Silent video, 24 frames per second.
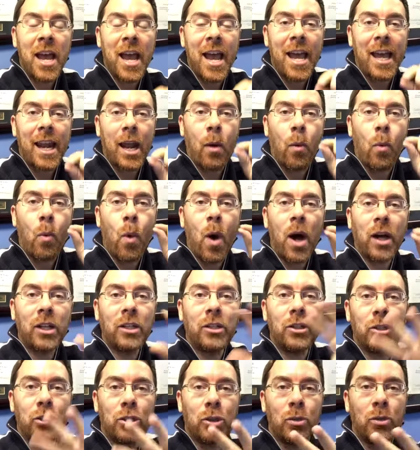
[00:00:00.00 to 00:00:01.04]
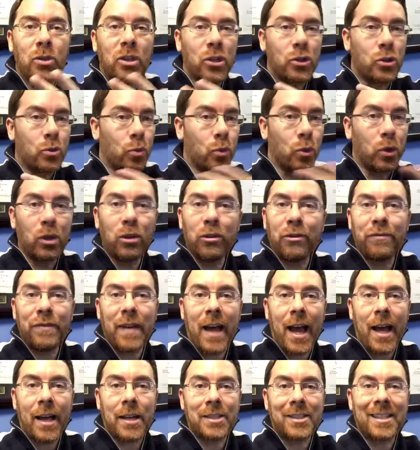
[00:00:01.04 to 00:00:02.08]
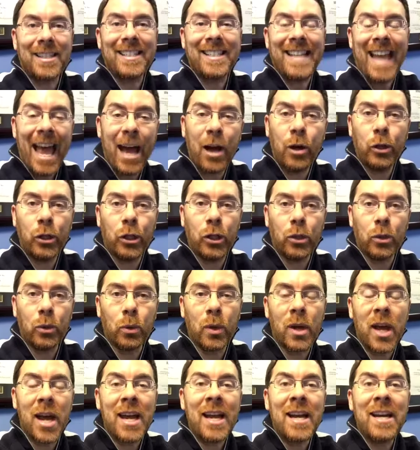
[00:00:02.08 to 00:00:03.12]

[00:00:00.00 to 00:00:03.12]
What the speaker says: And I wanted to shoot this real fast to tell you